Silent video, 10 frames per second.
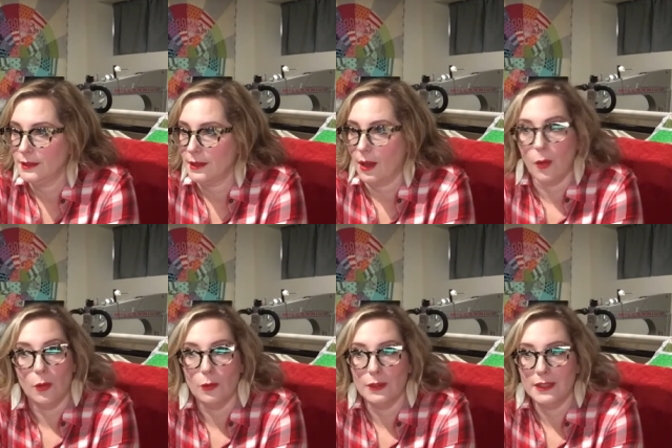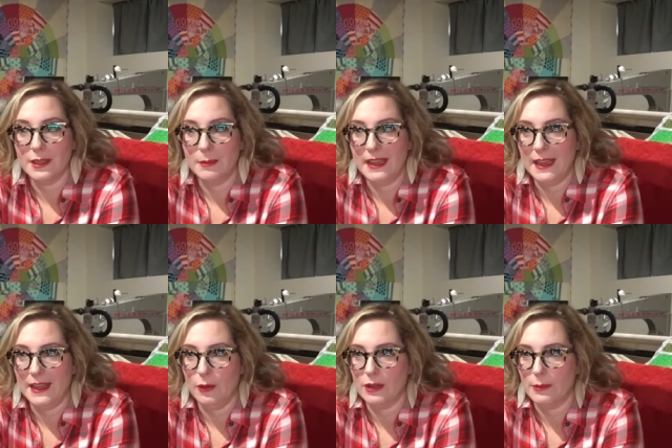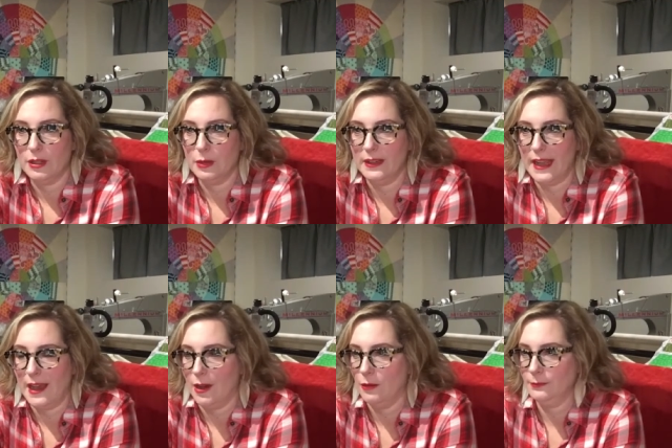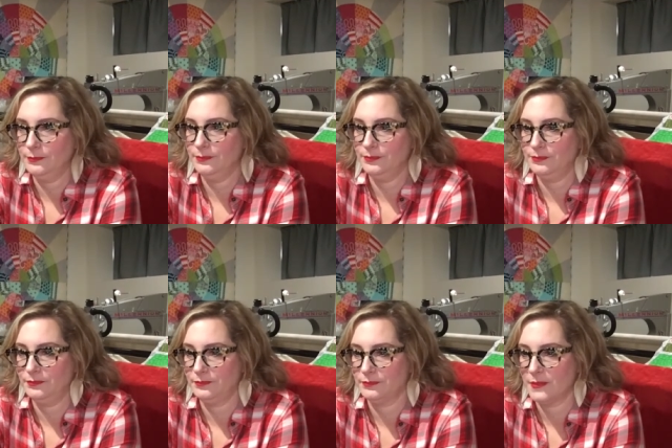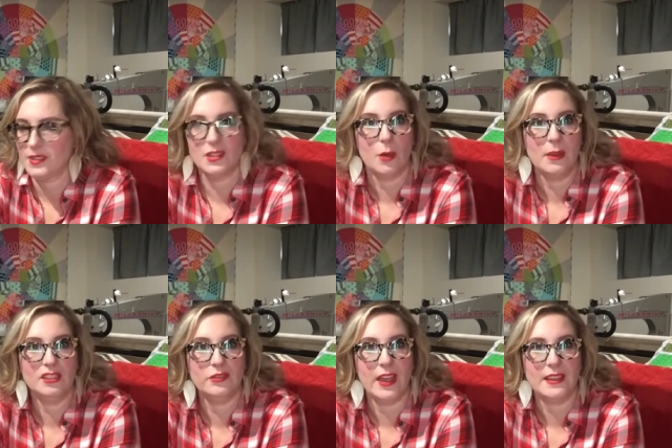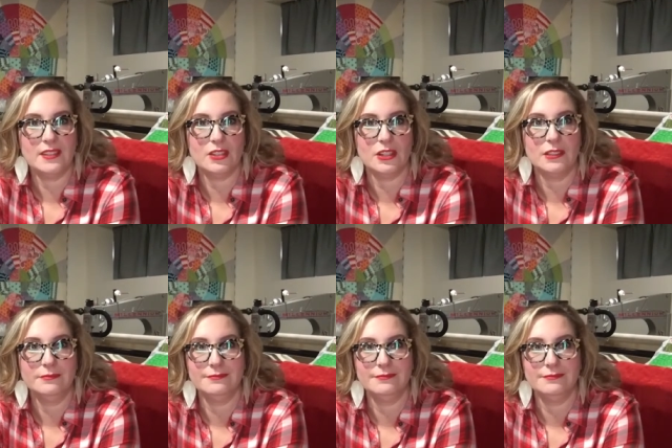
Oh, look at me. I know what I'm doing now. So much faster.